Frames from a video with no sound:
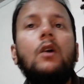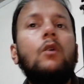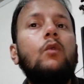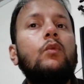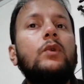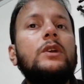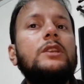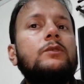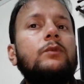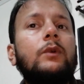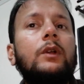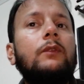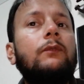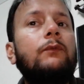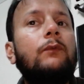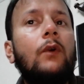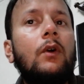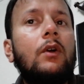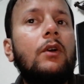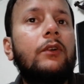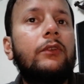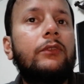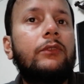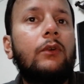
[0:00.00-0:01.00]
which will
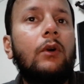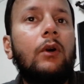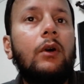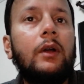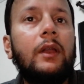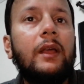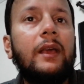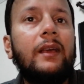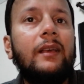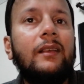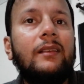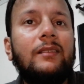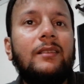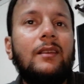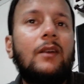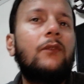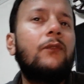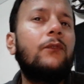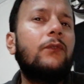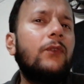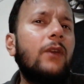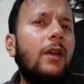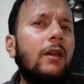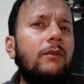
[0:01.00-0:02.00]
focus on his
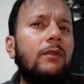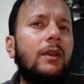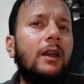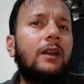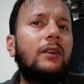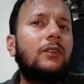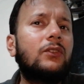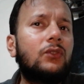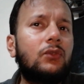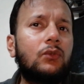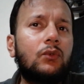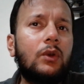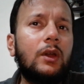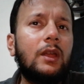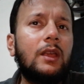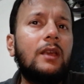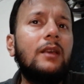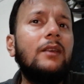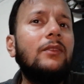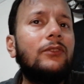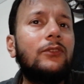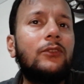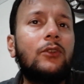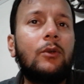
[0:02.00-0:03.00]
favorite string
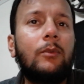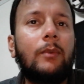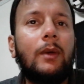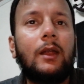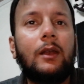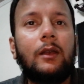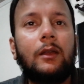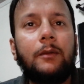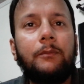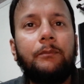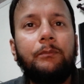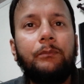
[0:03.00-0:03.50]
instrument.